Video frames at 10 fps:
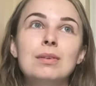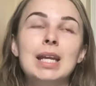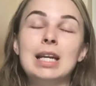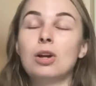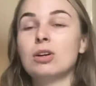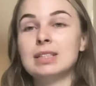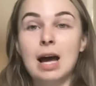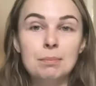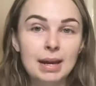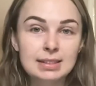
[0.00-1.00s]
in
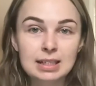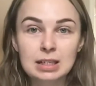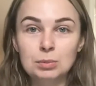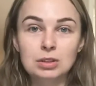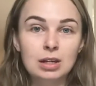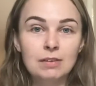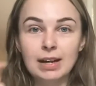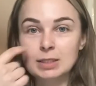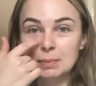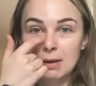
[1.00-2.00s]
lockdown basically, wouldn't have
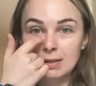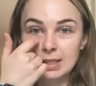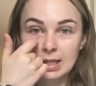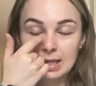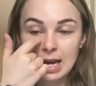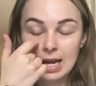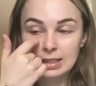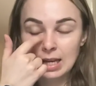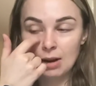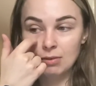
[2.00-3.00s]
experienced any
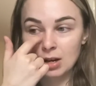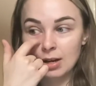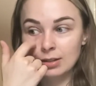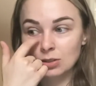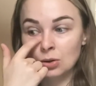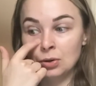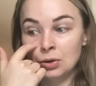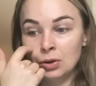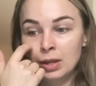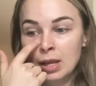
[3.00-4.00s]
night terrors
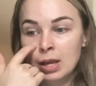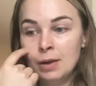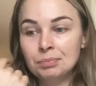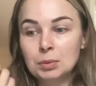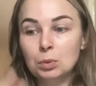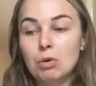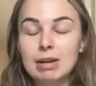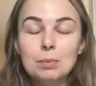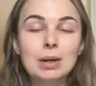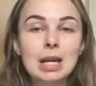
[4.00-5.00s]
or
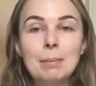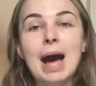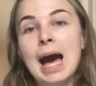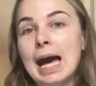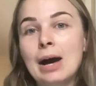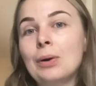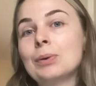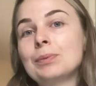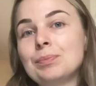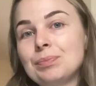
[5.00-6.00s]
worrying when I'm
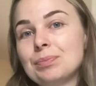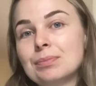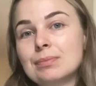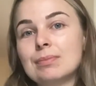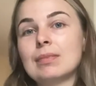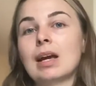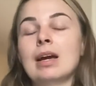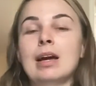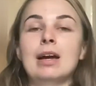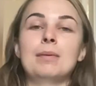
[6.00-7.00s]
out
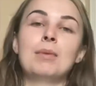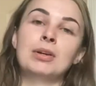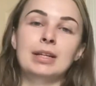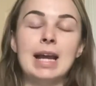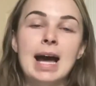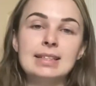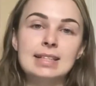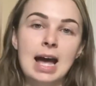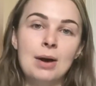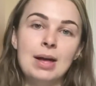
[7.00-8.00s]
on nights
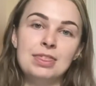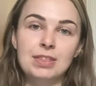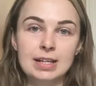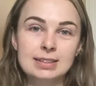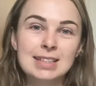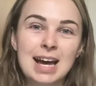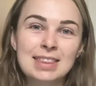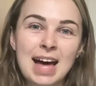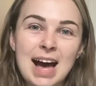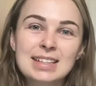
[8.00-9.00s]
out and things
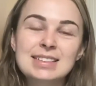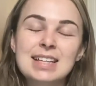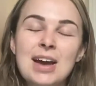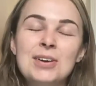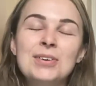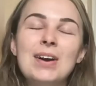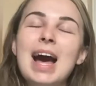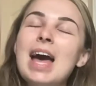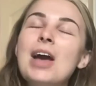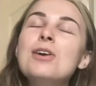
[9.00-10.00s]
like that. So
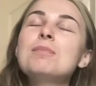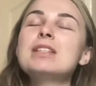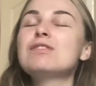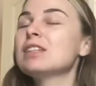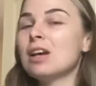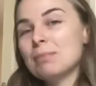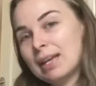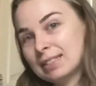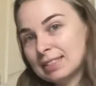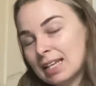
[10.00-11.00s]
I hope this video
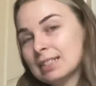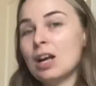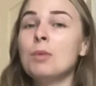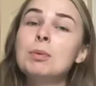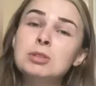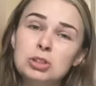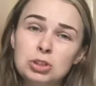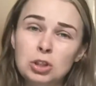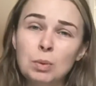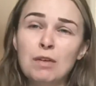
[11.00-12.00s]
made sense. I hope it wasn't
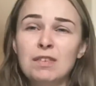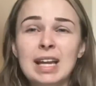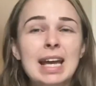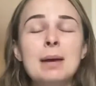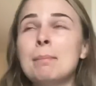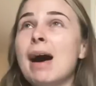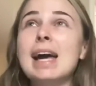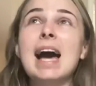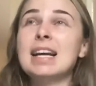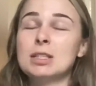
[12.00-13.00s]
too waffly. In
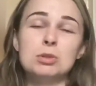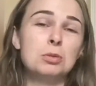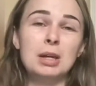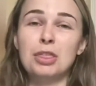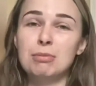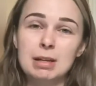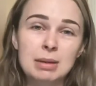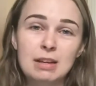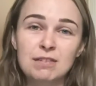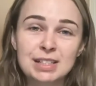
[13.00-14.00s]
my eyes, it was going to be a
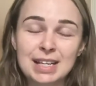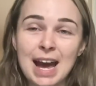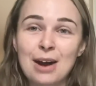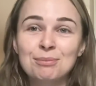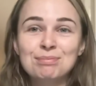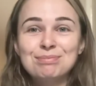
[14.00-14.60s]
3-minute video.